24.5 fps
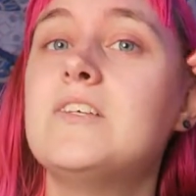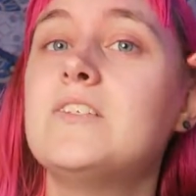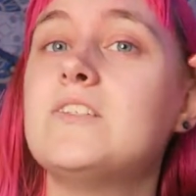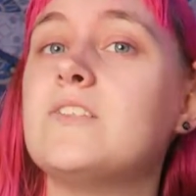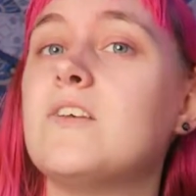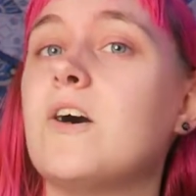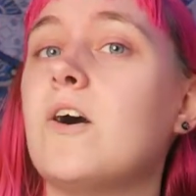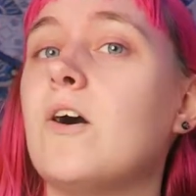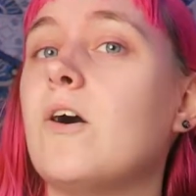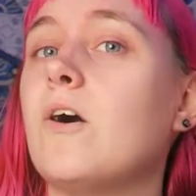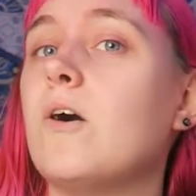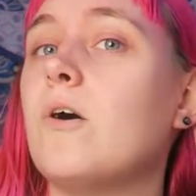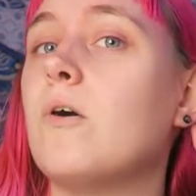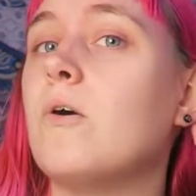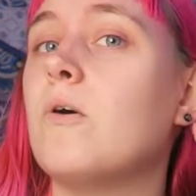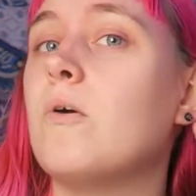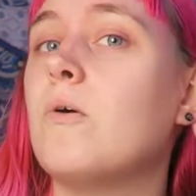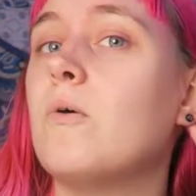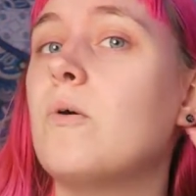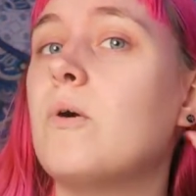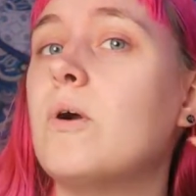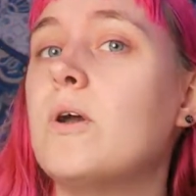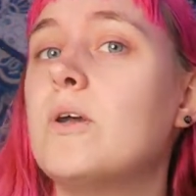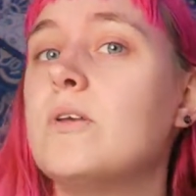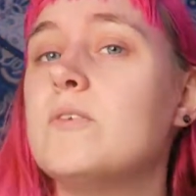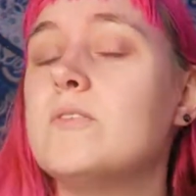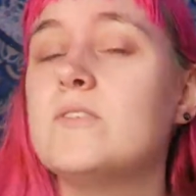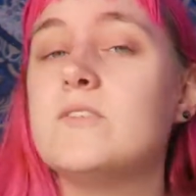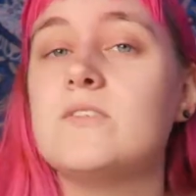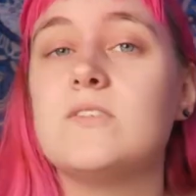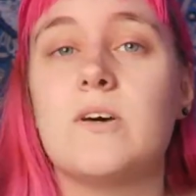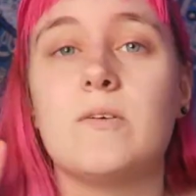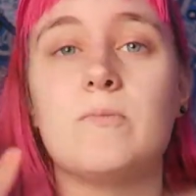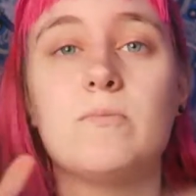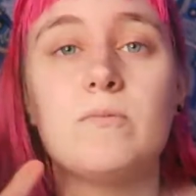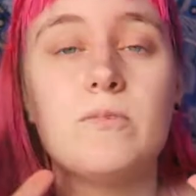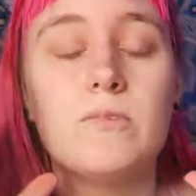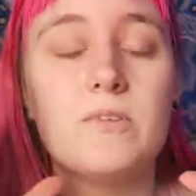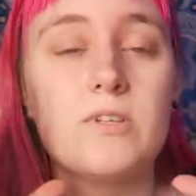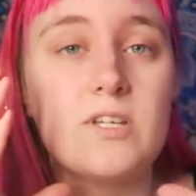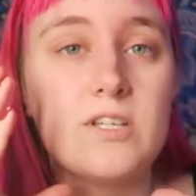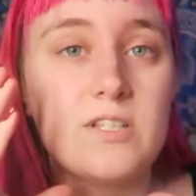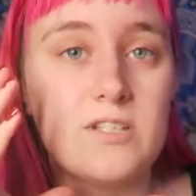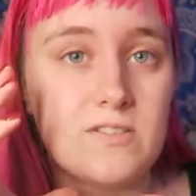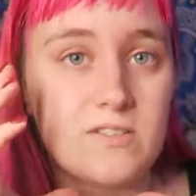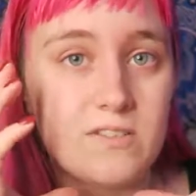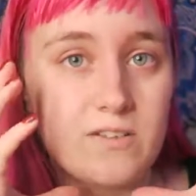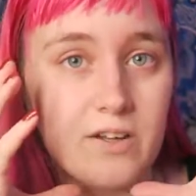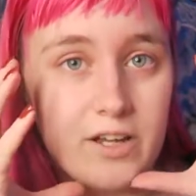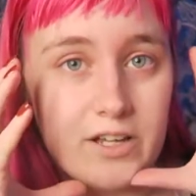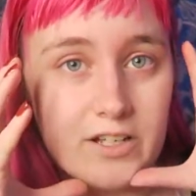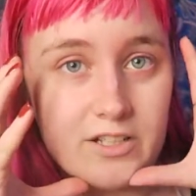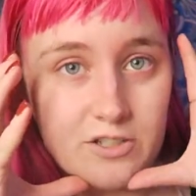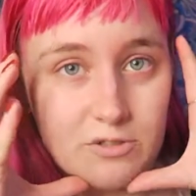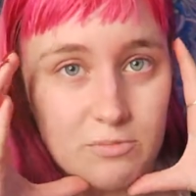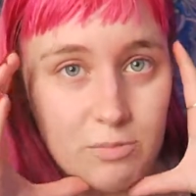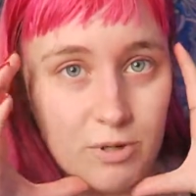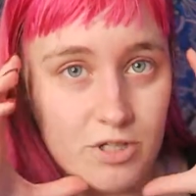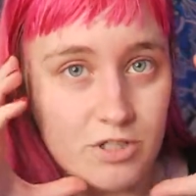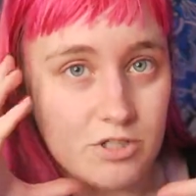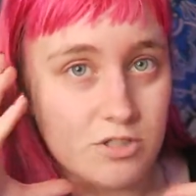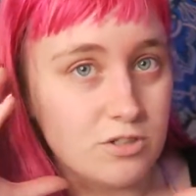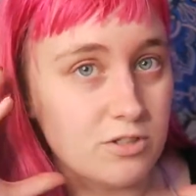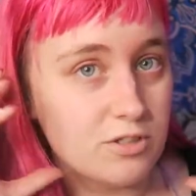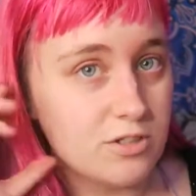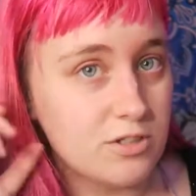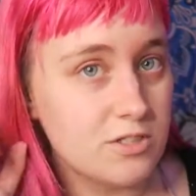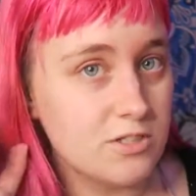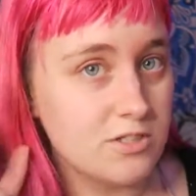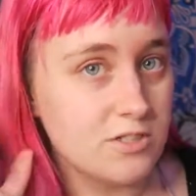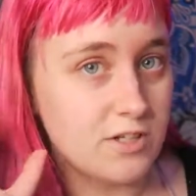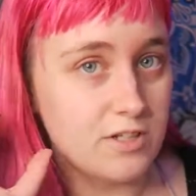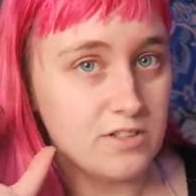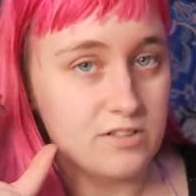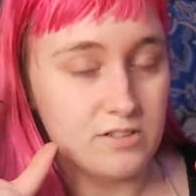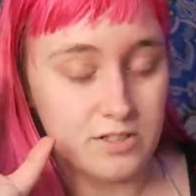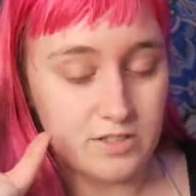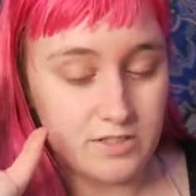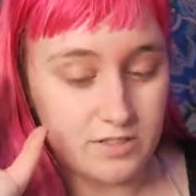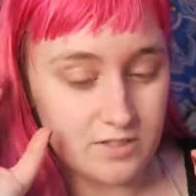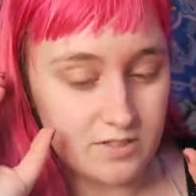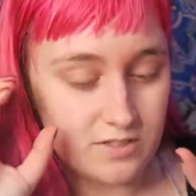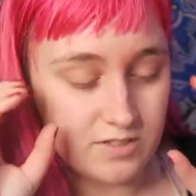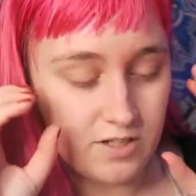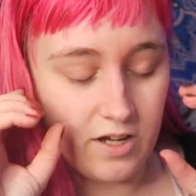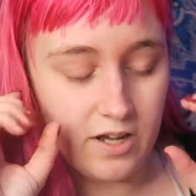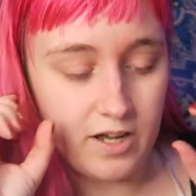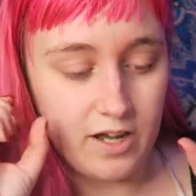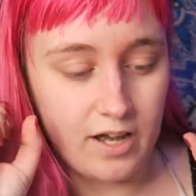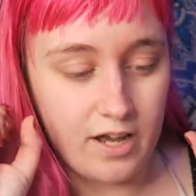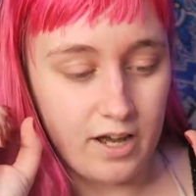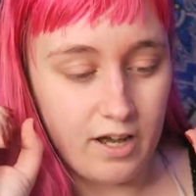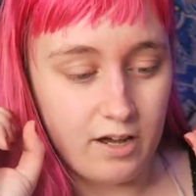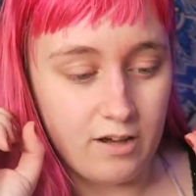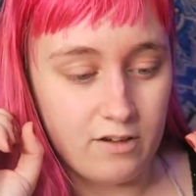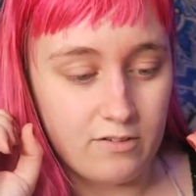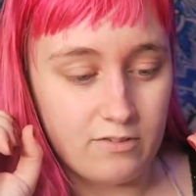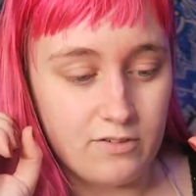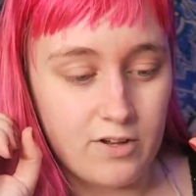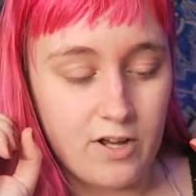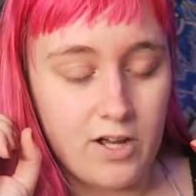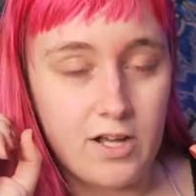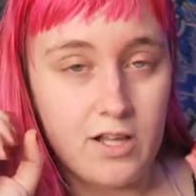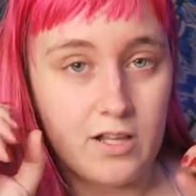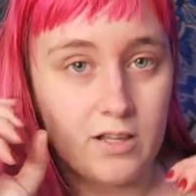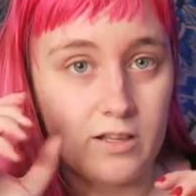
So some of these like specialty sunglasses I have,